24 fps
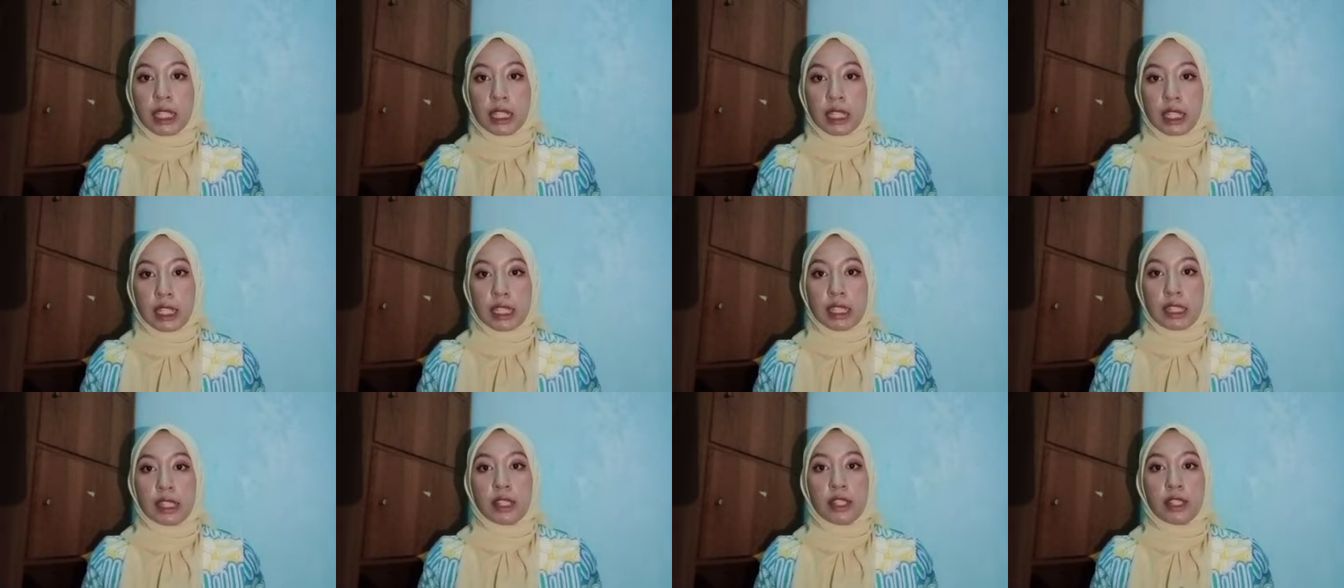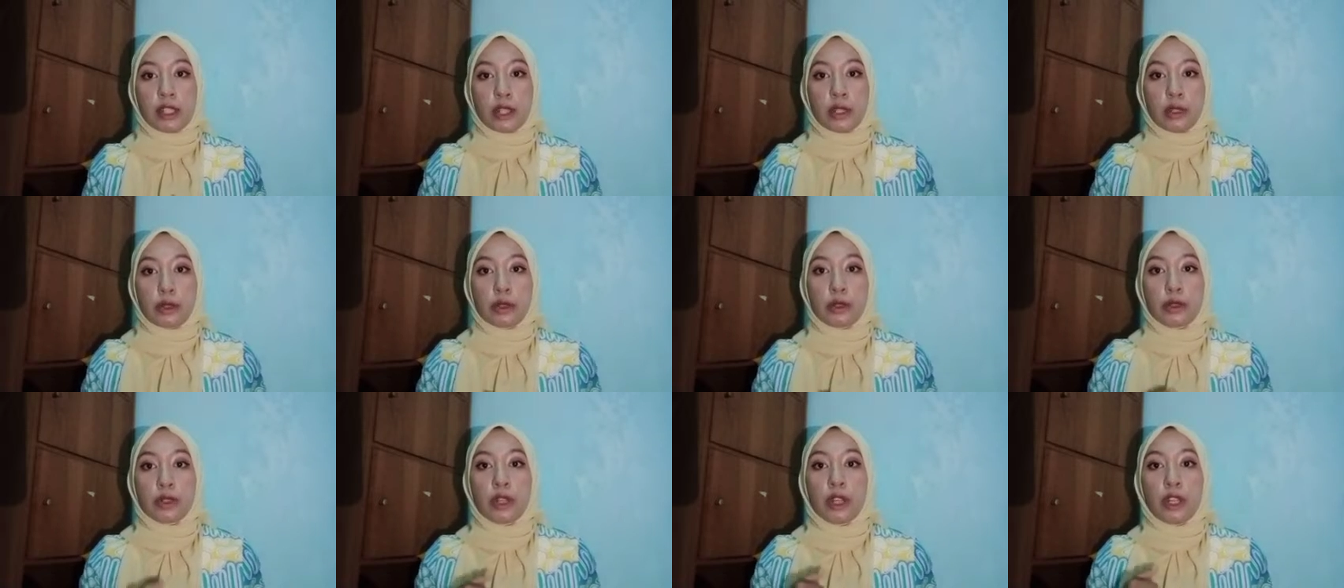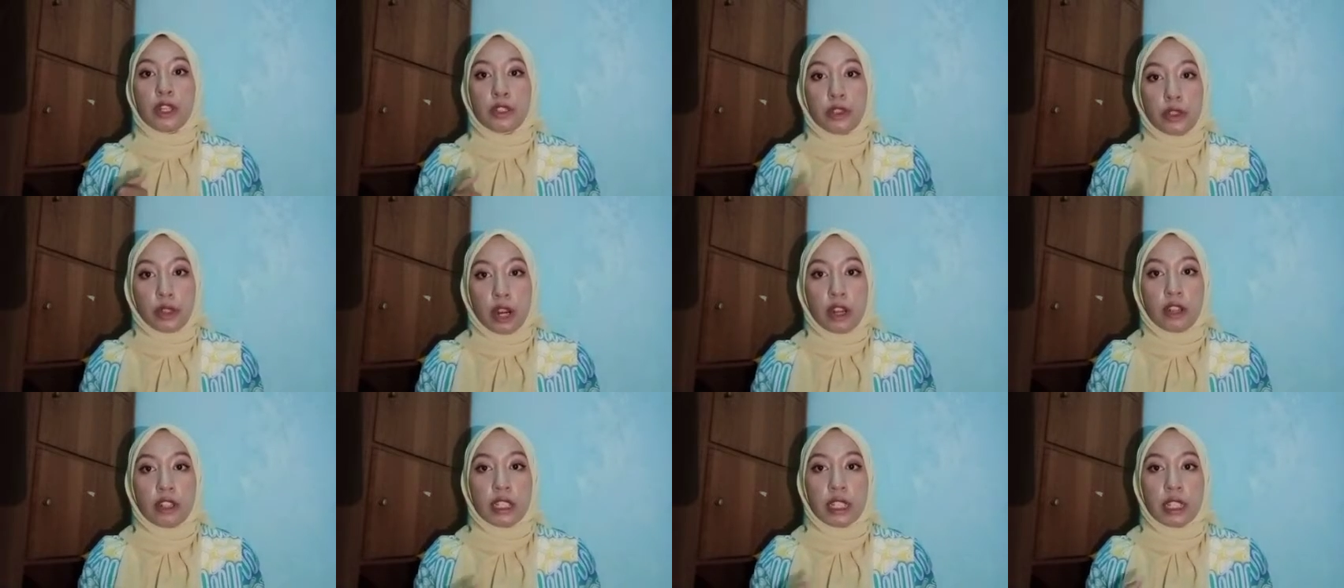is
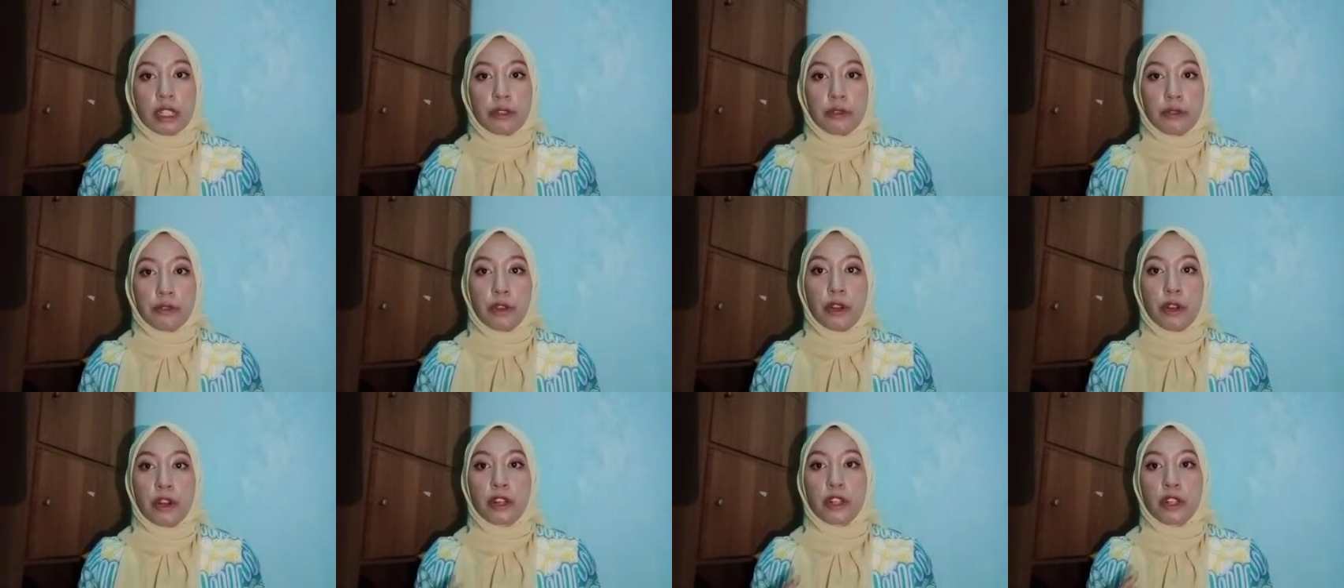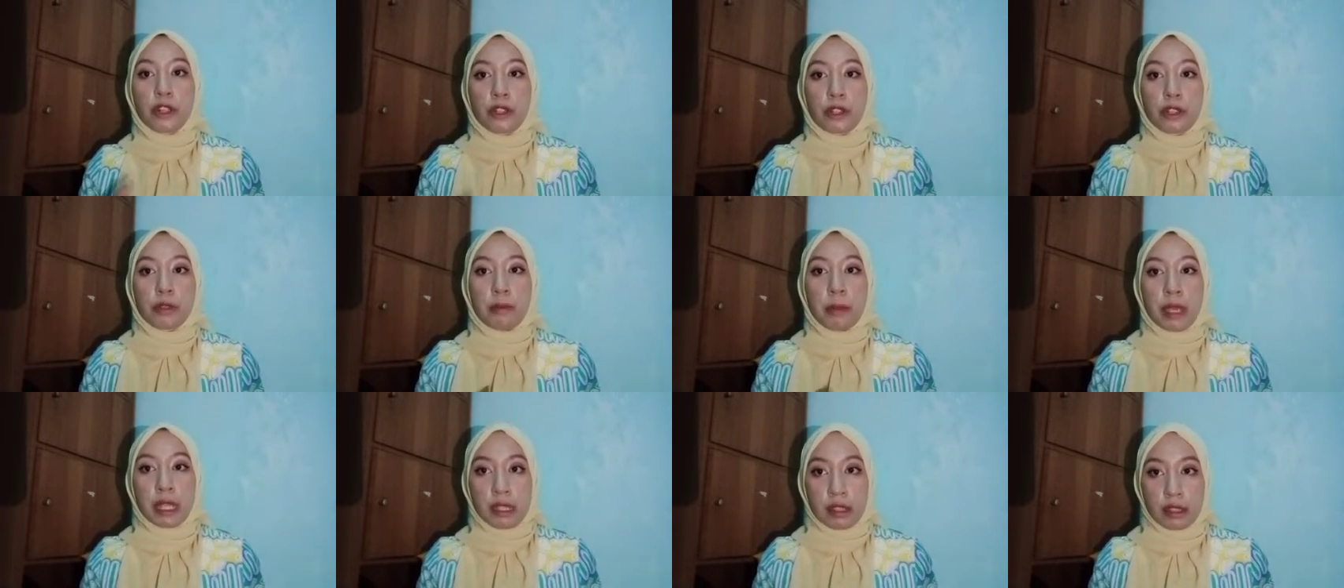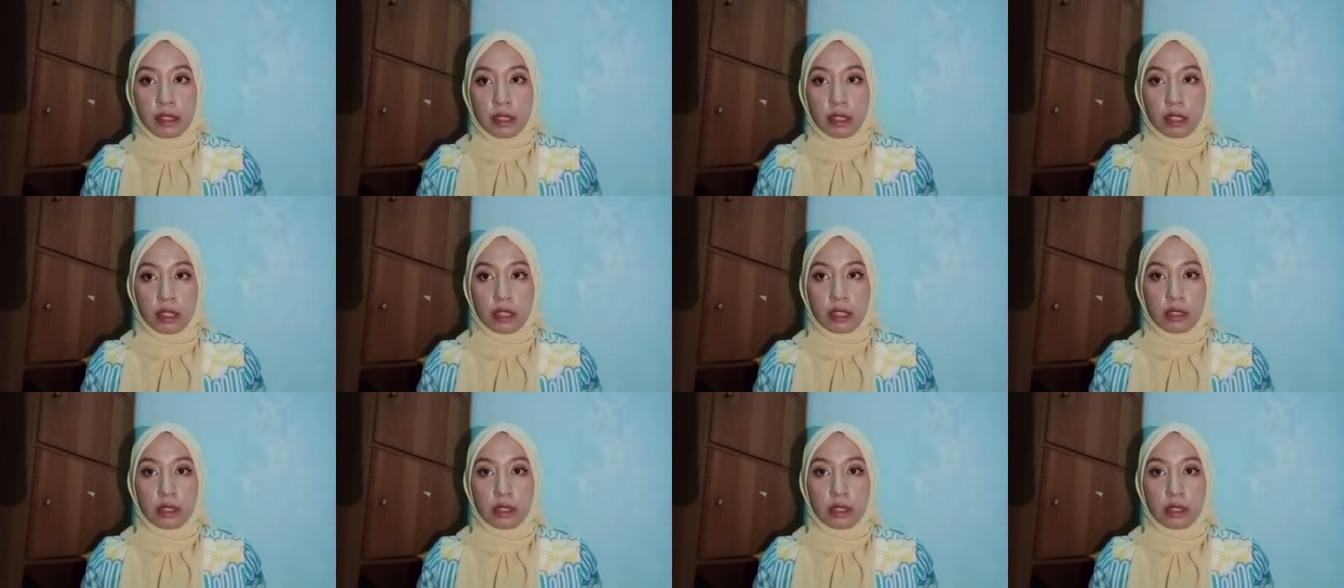thrown in for good measure.